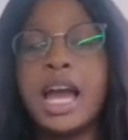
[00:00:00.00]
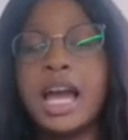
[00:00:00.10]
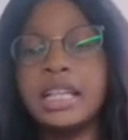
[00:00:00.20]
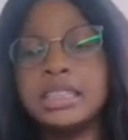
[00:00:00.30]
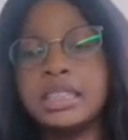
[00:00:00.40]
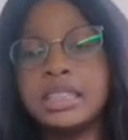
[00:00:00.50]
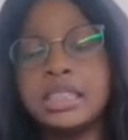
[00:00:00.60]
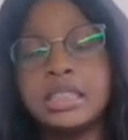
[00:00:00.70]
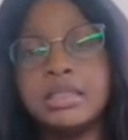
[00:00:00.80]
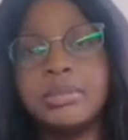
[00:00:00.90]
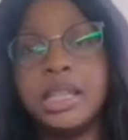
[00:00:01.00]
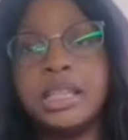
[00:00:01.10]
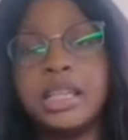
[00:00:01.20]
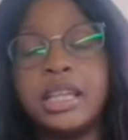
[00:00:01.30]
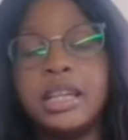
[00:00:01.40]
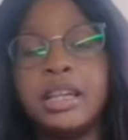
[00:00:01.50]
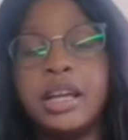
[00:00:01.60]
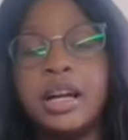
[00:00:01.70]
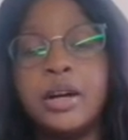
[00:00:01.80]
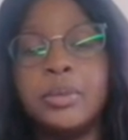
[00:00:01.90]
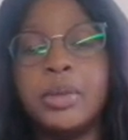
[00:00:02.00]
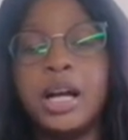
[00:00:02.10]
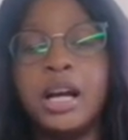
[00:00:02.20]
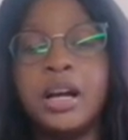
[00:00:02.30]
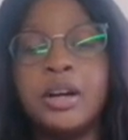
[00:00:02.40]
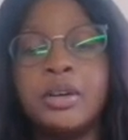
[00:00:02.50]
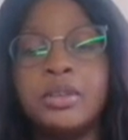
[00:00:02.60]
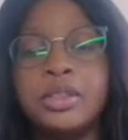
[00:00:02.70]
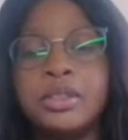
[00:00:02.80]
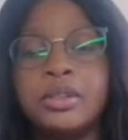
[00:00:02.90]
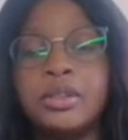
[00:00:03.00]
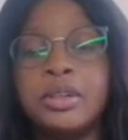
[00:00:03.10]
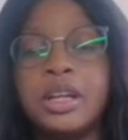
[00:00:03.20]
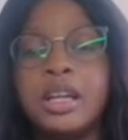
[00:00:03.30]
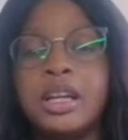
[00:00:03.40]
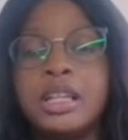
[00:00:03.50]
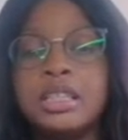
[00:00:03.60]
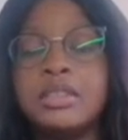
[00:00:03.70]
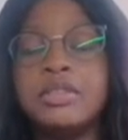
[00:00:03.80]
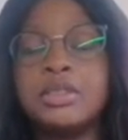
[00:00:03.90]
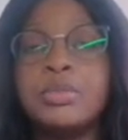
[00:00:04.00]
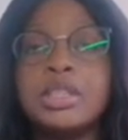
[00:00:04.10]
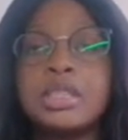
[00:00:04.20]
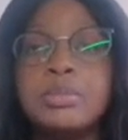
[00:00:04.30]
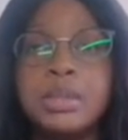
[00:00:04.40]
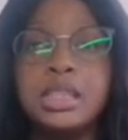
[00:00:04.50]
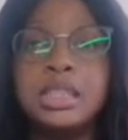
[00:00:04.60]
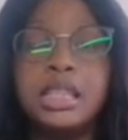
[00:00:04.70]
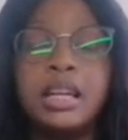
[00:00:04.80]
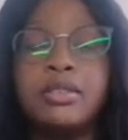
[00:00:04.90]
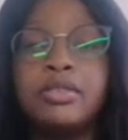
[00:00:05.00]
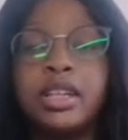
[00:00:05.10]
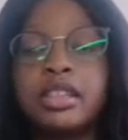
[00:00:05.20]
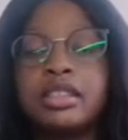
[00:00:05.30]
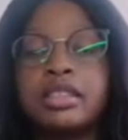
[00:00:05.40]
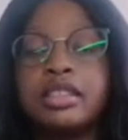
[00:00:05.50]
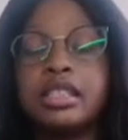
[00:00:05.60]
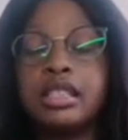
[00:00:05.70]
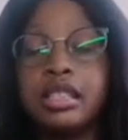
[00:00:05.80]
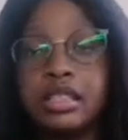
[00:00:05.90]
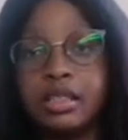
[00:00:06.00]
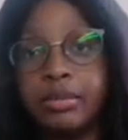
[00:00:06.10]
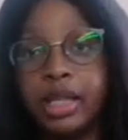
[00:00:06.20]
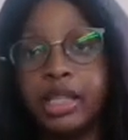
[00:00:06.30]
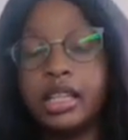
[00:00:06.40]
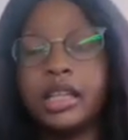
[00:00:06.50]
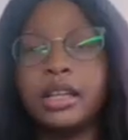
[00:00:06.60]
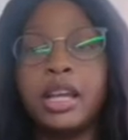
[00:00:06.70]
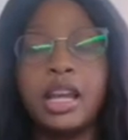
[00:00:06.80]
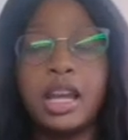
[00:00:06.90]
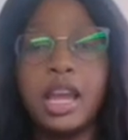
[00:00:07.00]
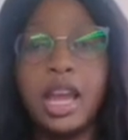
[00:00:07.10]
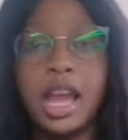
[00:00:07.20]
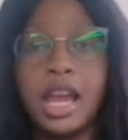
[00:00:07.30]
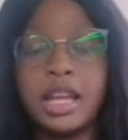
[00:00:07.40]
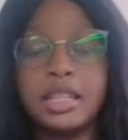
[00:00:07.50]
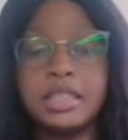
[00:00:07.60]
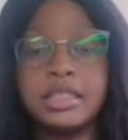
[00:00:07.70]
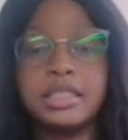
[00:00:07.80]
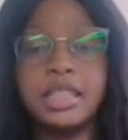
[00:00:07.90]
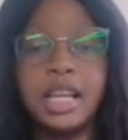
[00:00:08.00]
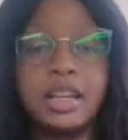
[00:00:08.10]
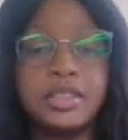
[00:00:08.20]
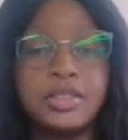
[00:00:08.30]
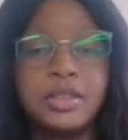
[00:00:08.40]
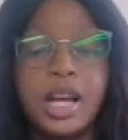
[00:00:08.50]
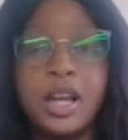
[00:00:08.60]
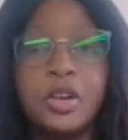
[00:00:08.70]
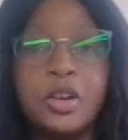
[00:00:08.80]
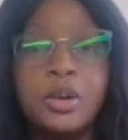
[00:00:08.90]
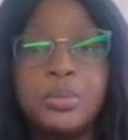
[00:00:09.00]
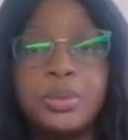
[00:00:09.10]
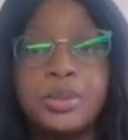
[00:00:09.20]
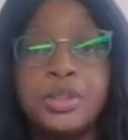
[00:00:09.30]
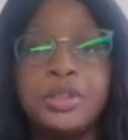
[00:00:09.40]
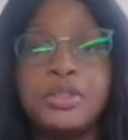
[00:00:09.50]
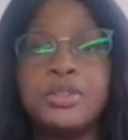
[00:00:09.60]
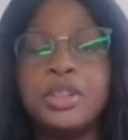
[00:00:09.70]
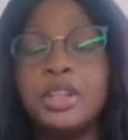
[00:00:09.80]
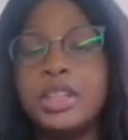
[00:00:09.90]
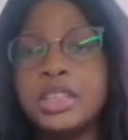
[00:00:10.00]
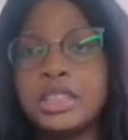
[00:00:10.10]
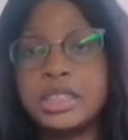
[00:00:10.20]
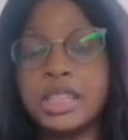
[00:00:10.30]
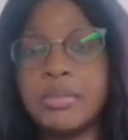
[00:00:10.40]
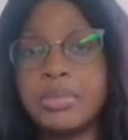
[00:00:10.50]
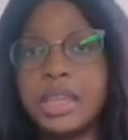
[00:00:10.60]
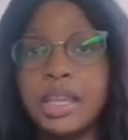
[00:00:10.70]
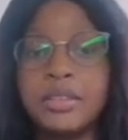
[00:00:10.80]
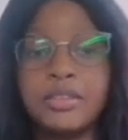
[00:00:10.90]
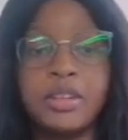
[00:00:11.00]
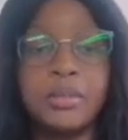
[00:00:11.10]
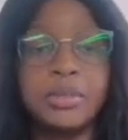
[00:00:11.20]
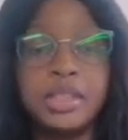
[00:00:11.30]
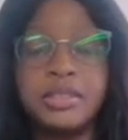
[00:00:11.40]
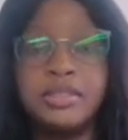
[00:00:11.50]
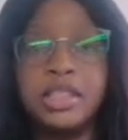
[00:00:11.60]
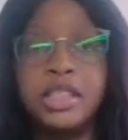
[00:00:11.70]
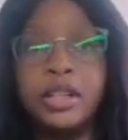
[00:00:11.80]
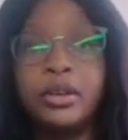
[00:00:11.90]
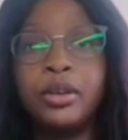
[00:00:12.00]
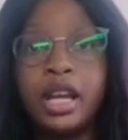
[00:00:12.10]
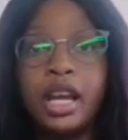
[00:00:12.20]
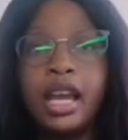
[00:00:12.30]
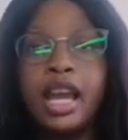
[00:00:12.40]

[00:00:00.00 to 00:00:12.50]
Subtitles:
and decision making, how, responsibility affects decision making. And yeah, so I hope you've learned something from this video.